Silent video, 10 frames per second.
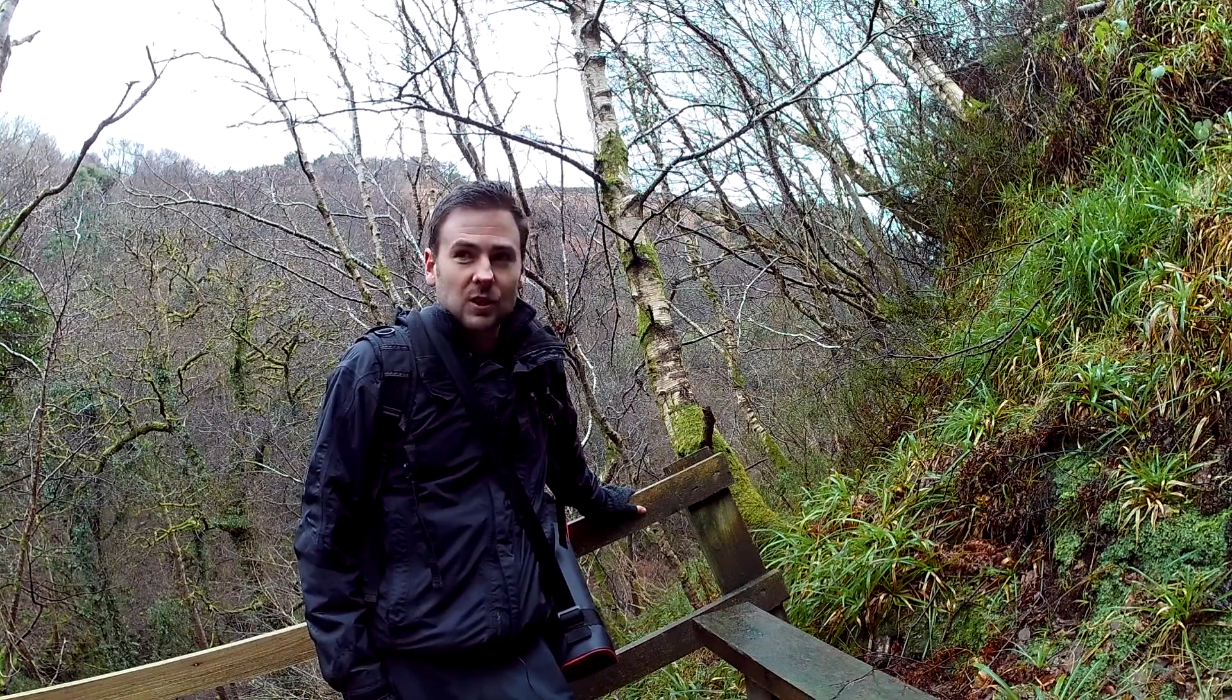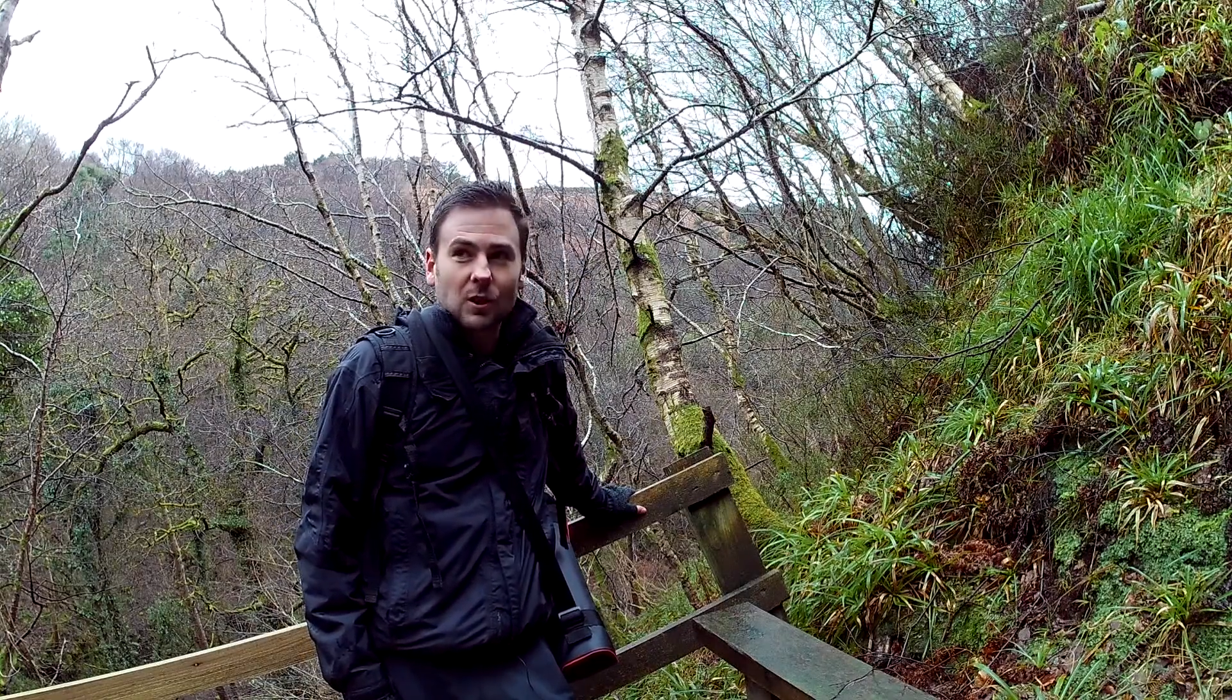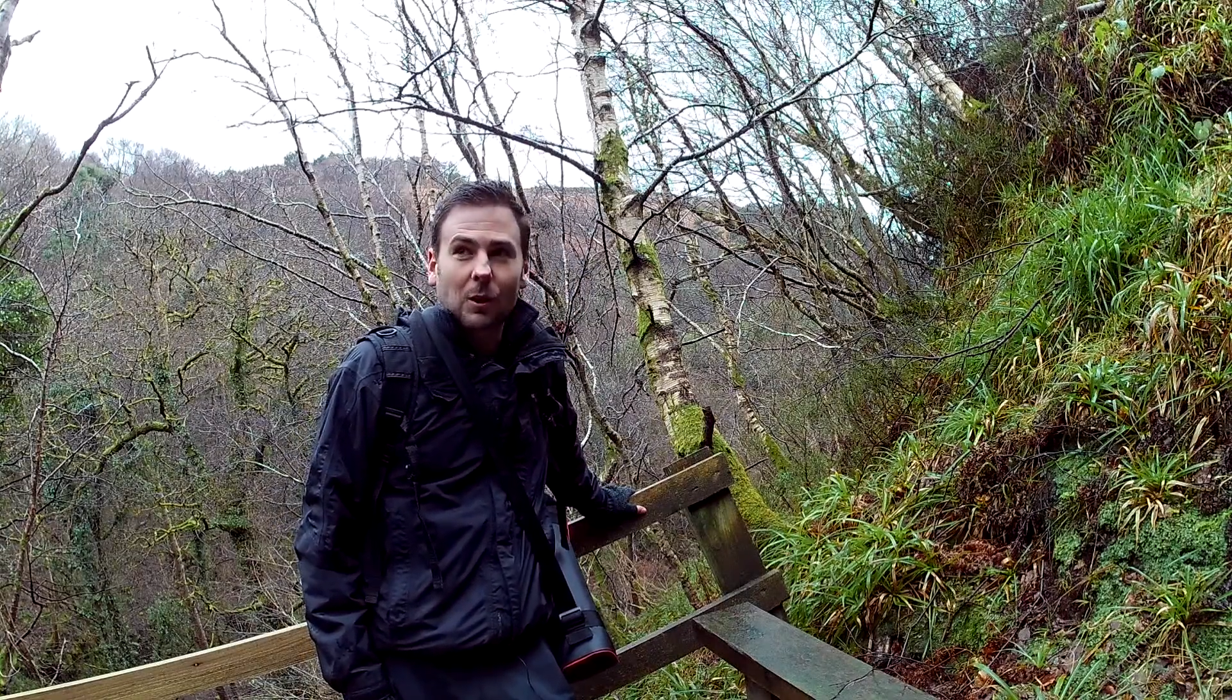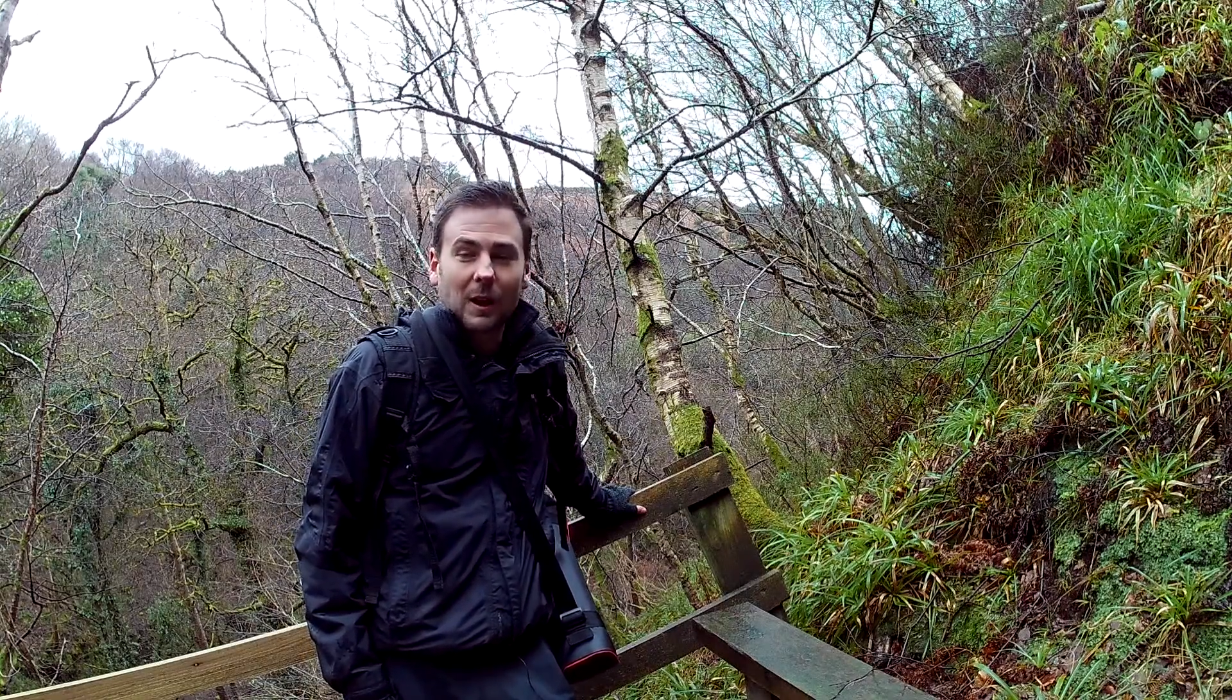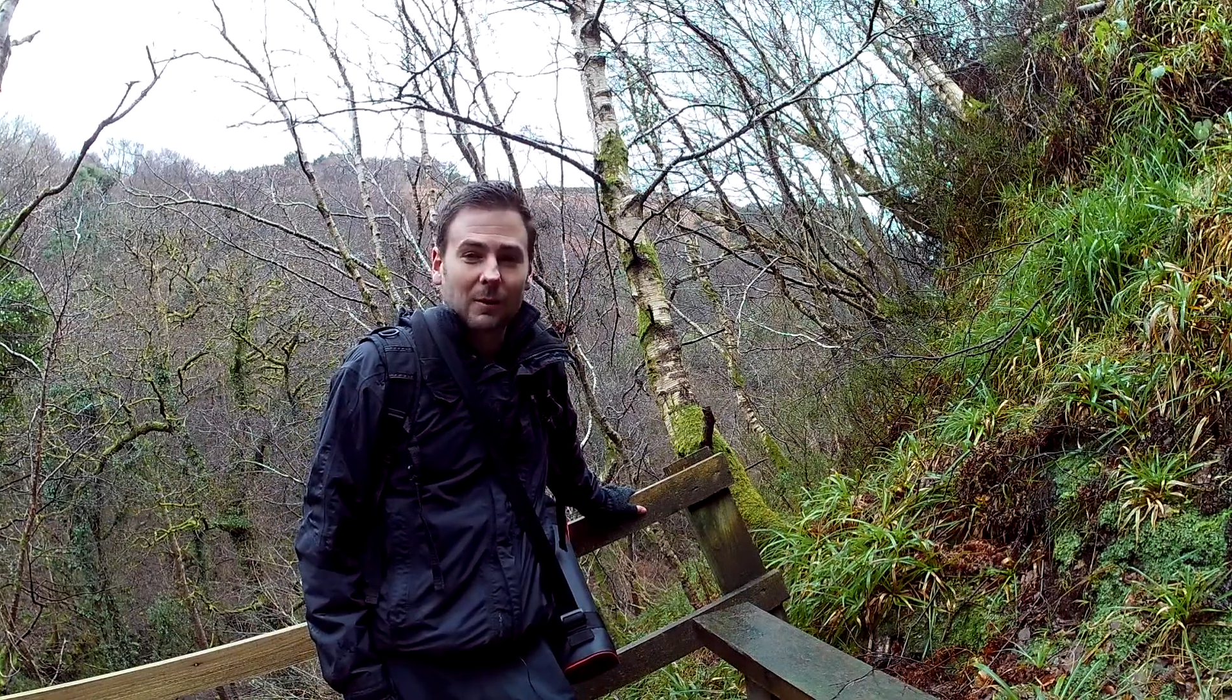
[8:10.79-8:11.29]

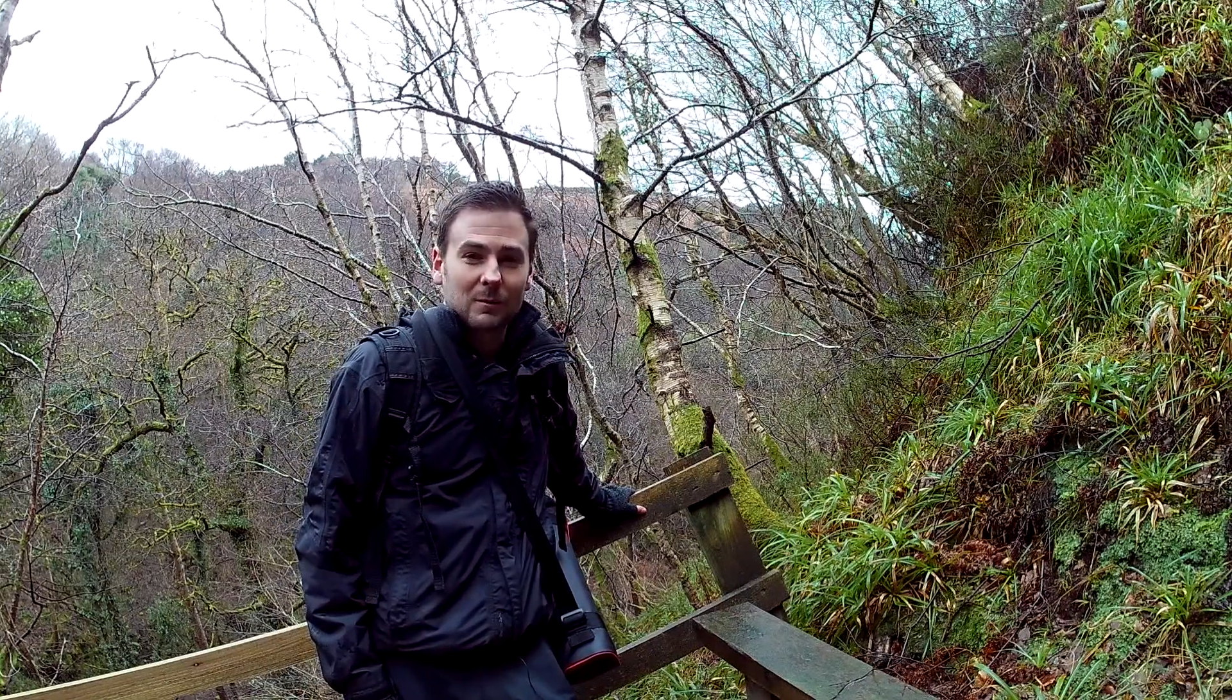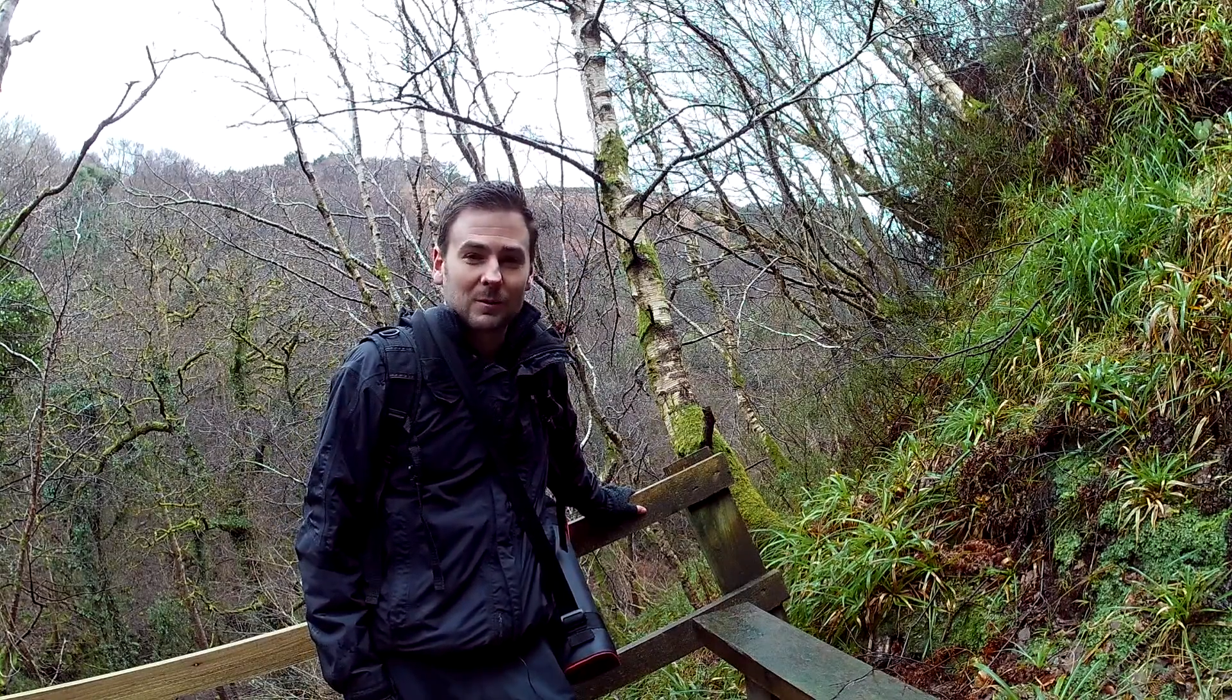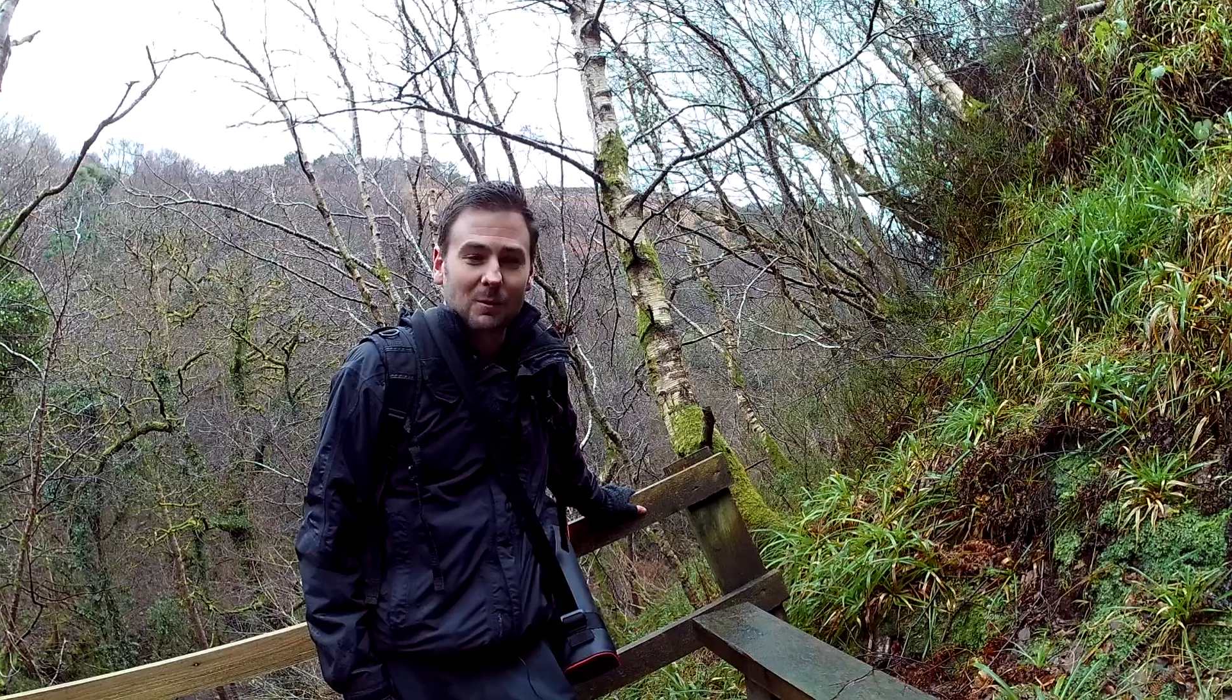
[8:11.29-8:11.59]
sure whether it was